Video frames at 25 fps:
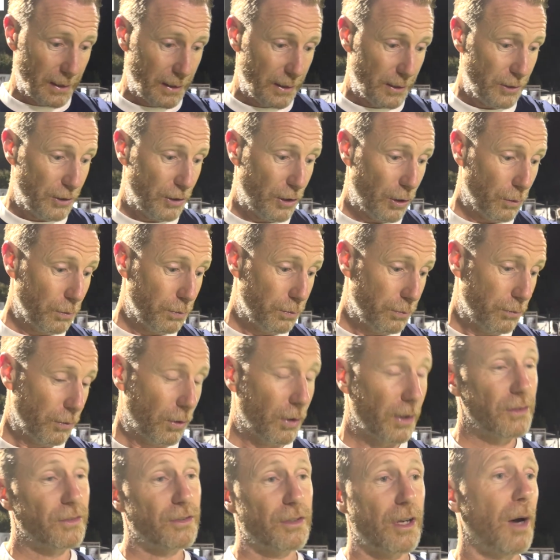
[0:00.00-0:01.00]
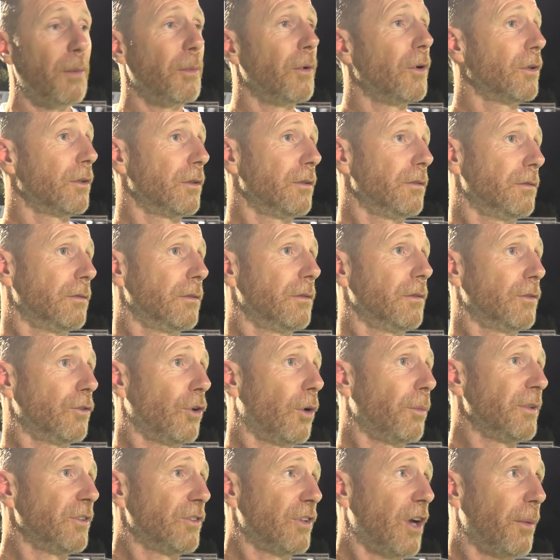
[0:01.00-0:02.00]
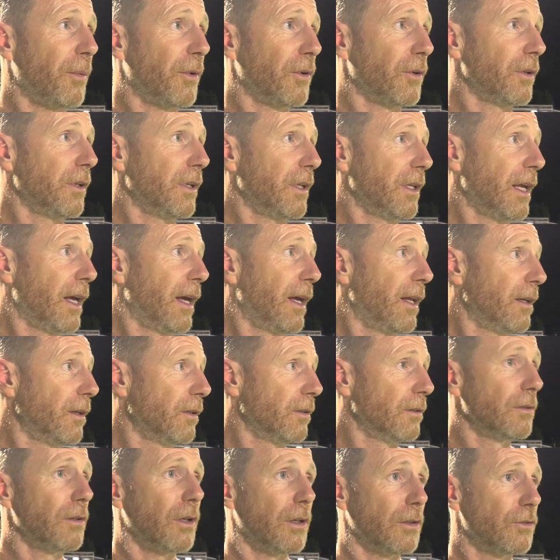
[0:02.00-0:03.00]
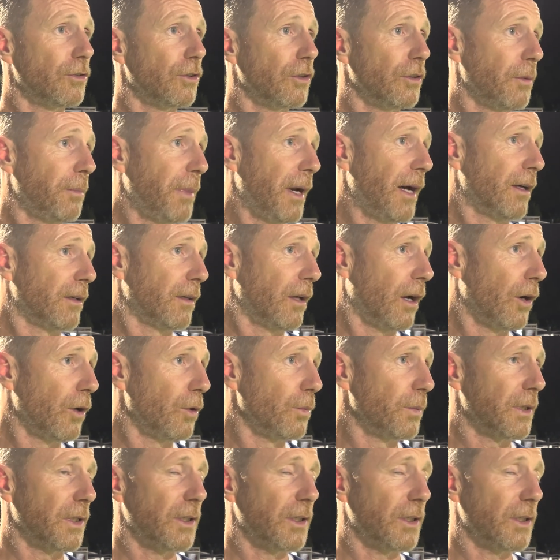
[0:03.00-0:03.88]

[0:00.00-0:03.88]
you know, Ryan's come on and Tommy's come on at the end and took the baton home, and